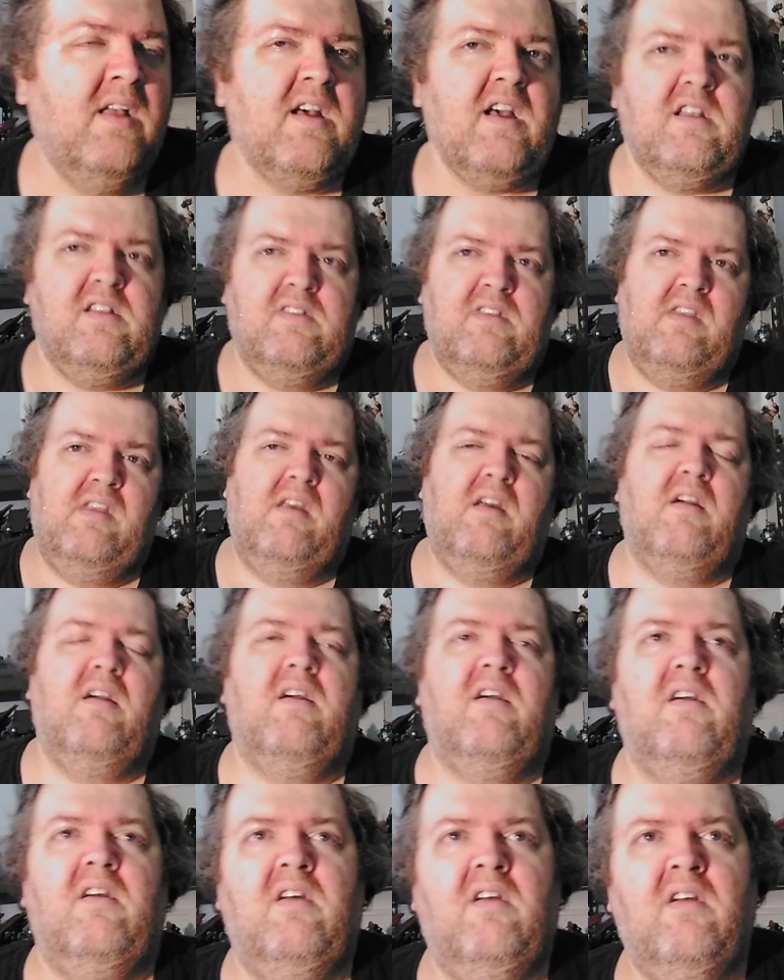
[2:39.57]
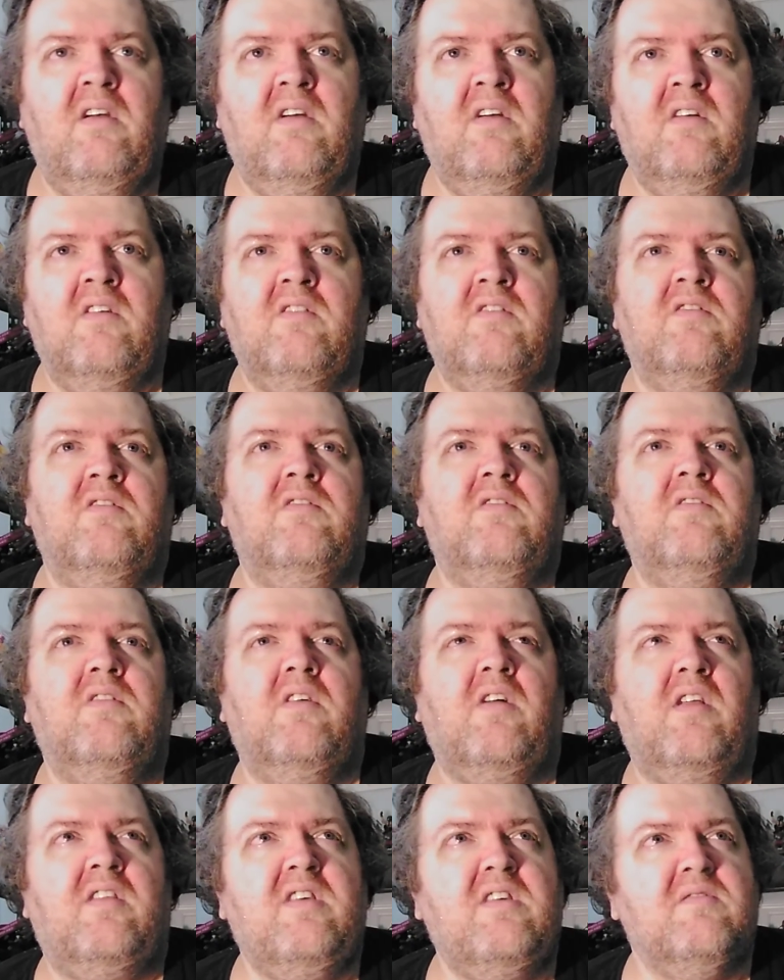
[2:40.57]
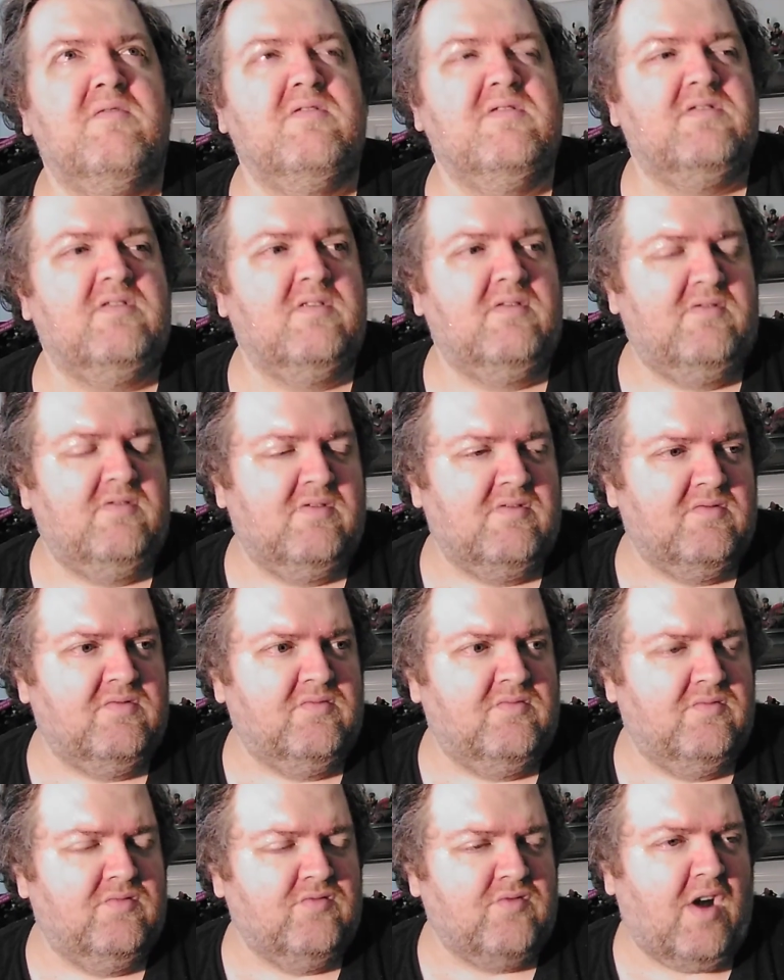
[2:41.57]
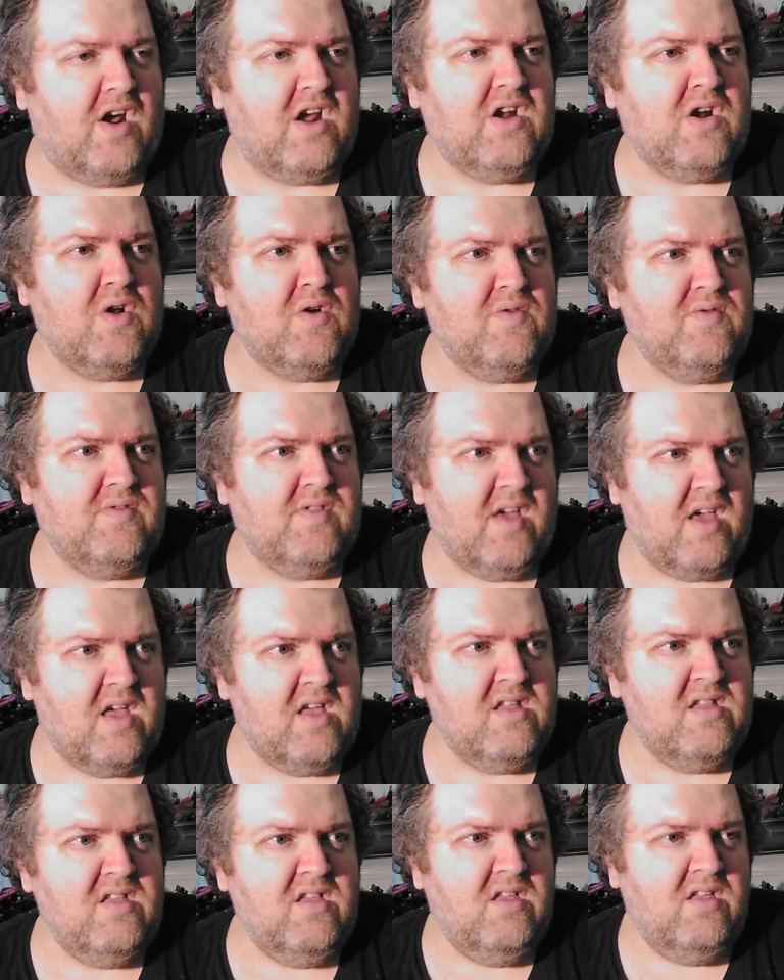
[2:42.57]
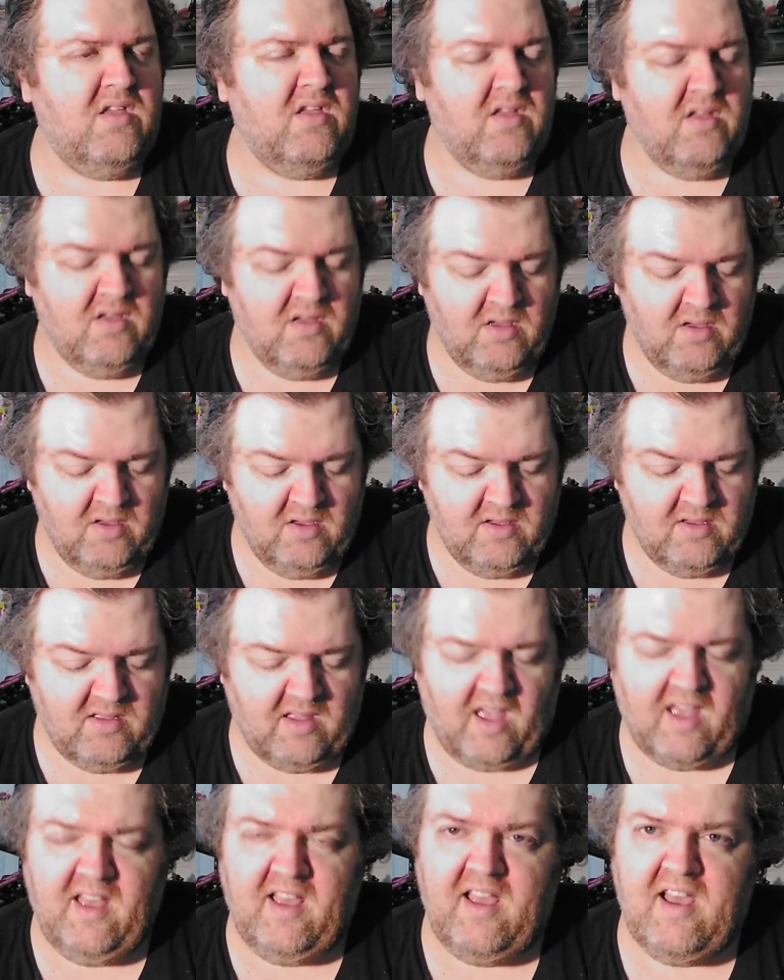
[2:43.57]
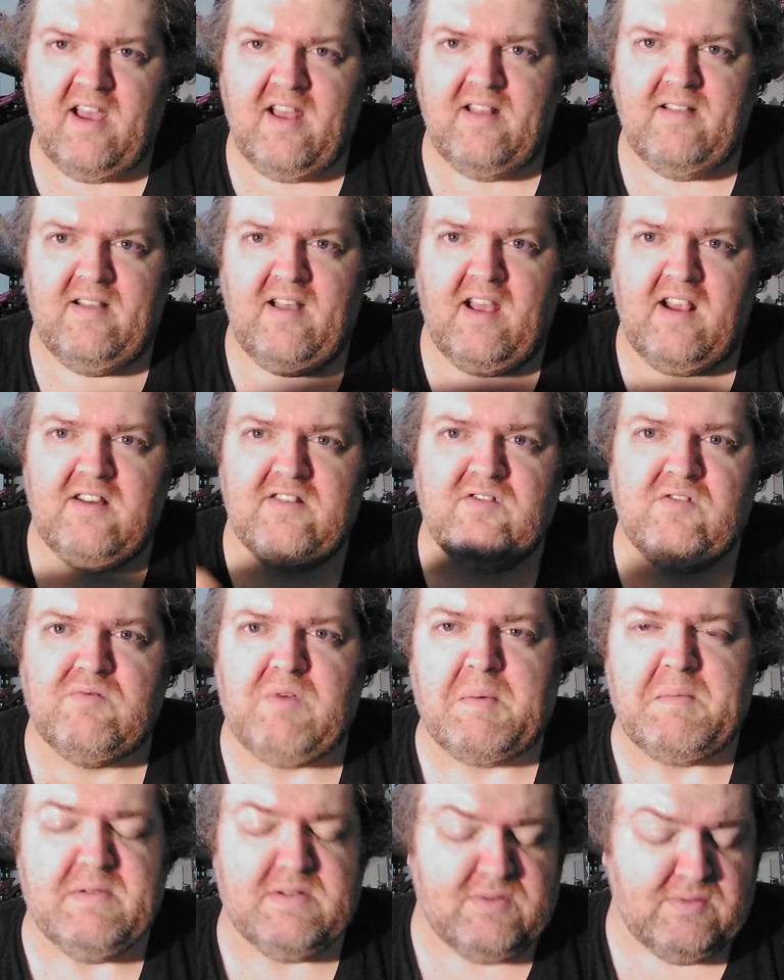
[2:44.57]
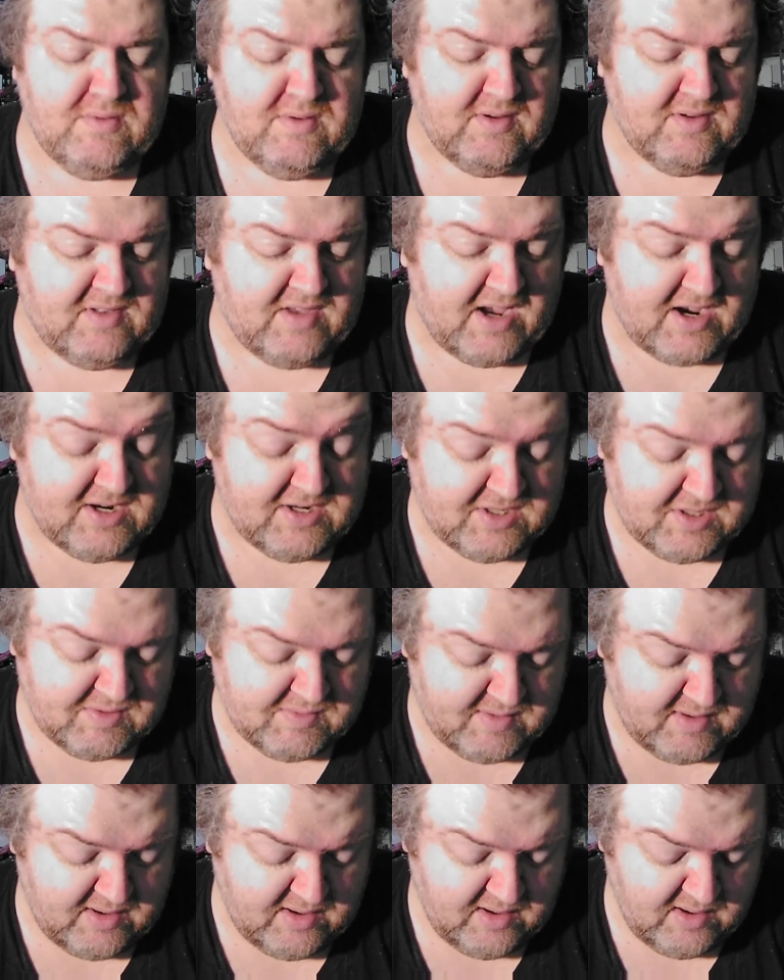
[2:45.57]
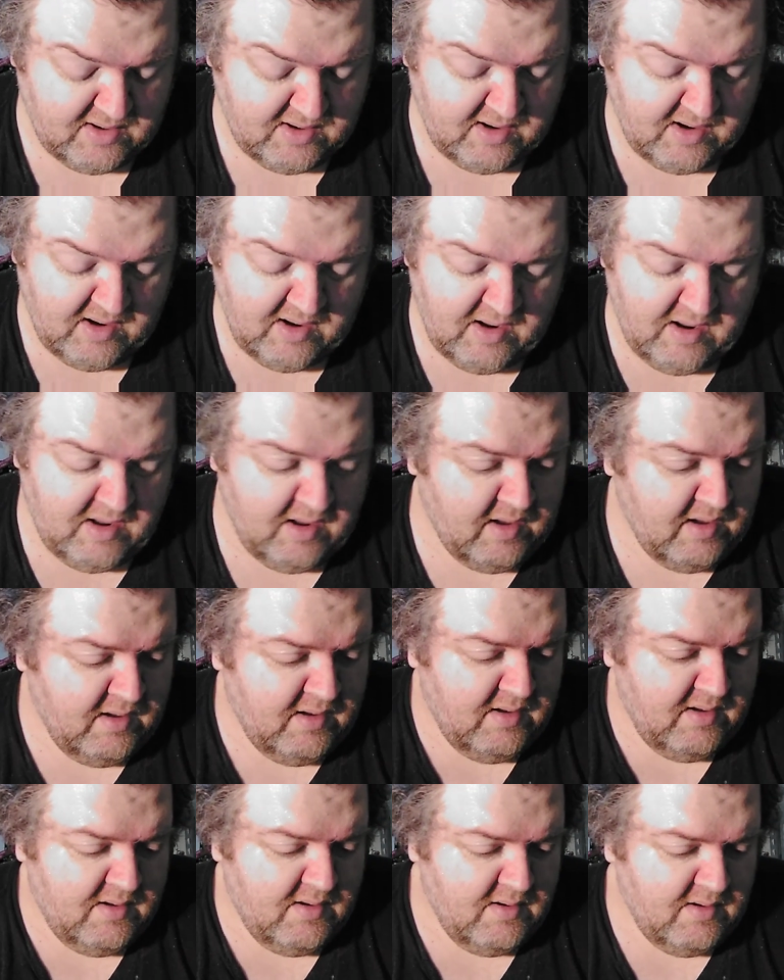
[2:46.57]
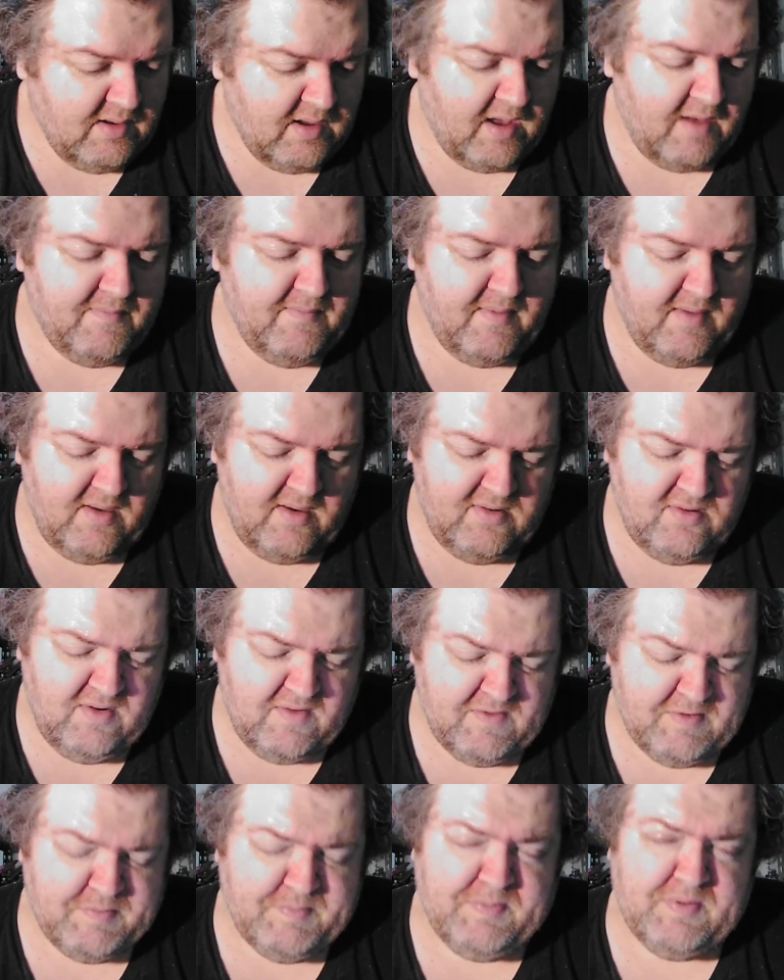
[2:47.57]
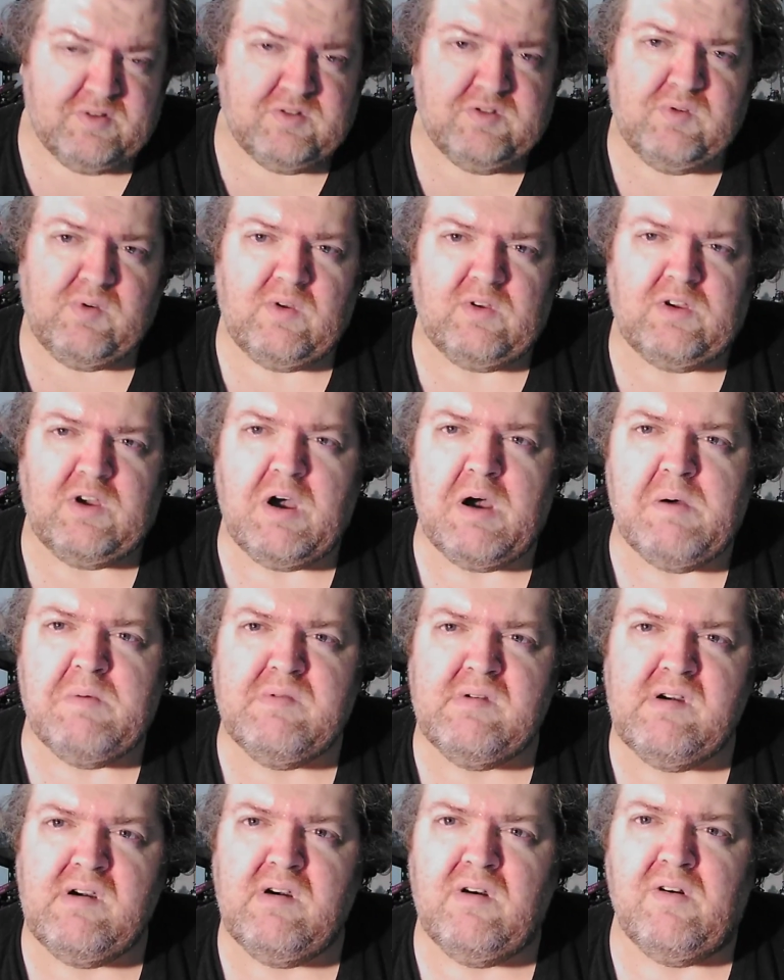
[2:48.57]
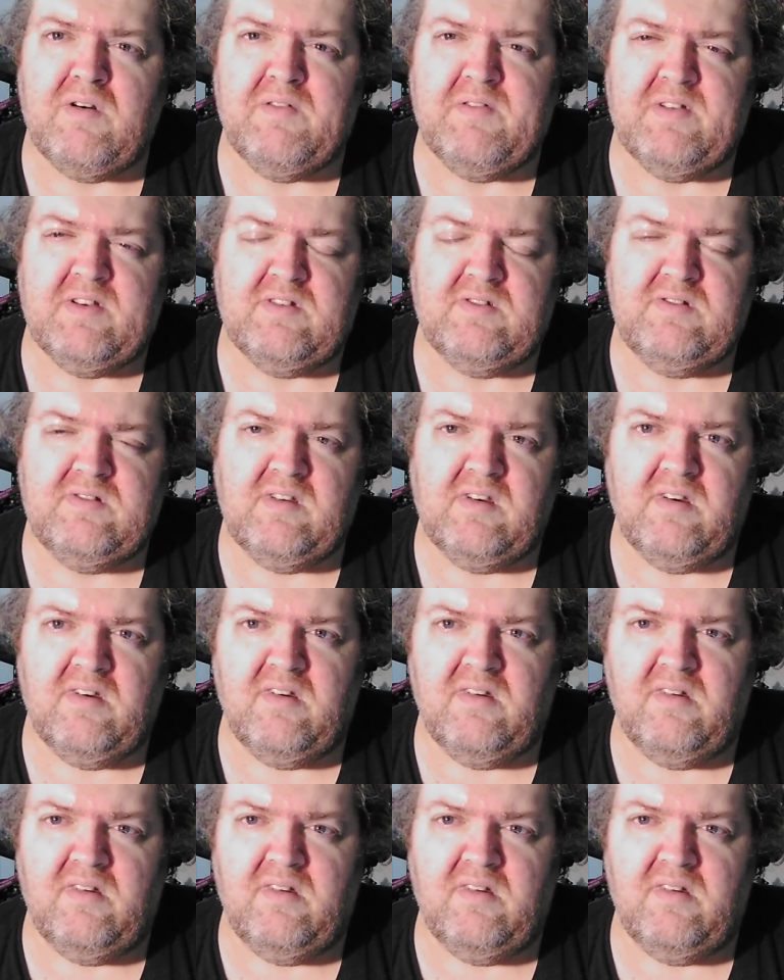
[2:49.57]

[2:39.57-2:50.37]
Like I think it was the Rhino Den that had extra weapons you could attach to it. I'm not sure if it was Pursuit of Cobra or if it was